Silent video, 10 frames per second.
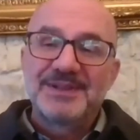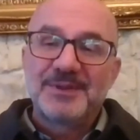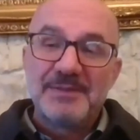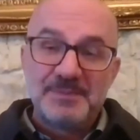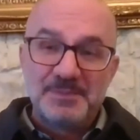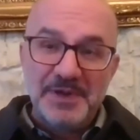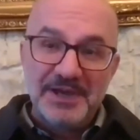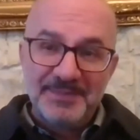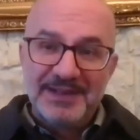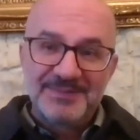to have
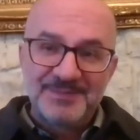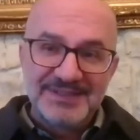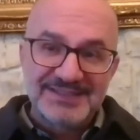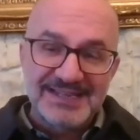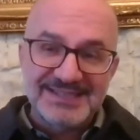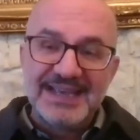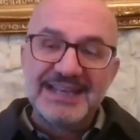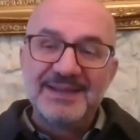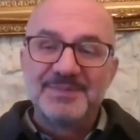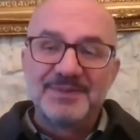permanent peace,
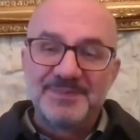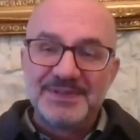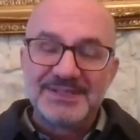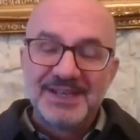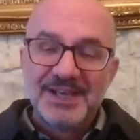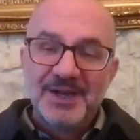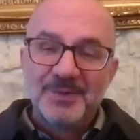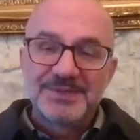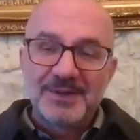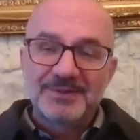sustainable peace,
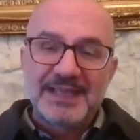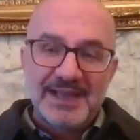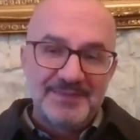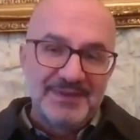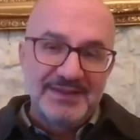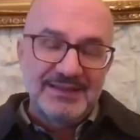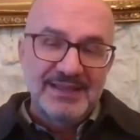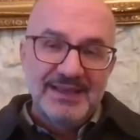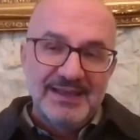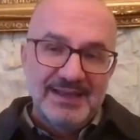without having
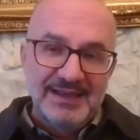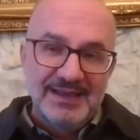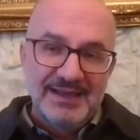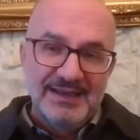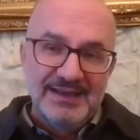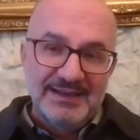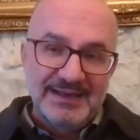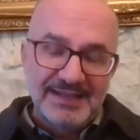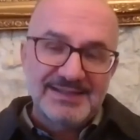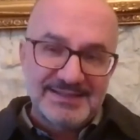
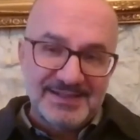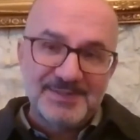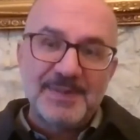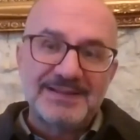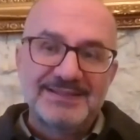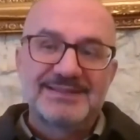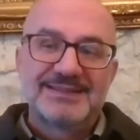rights respected.